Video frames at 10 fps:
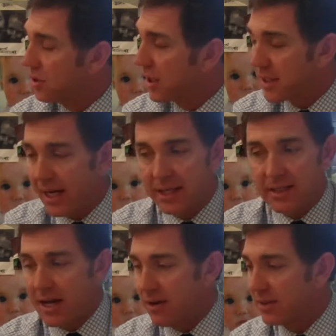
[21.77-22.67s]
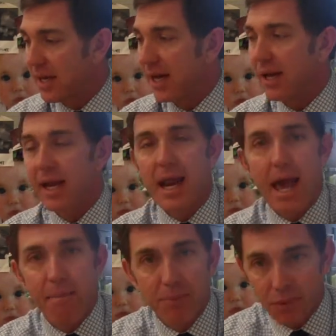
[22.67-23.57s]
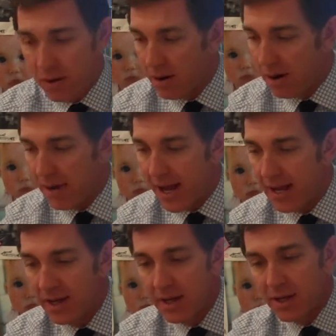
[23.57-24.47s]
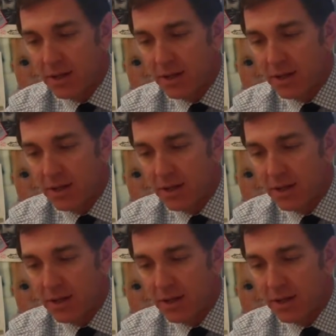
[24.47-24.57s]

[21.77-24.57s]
is just like it sounds like, like an emperor, all right?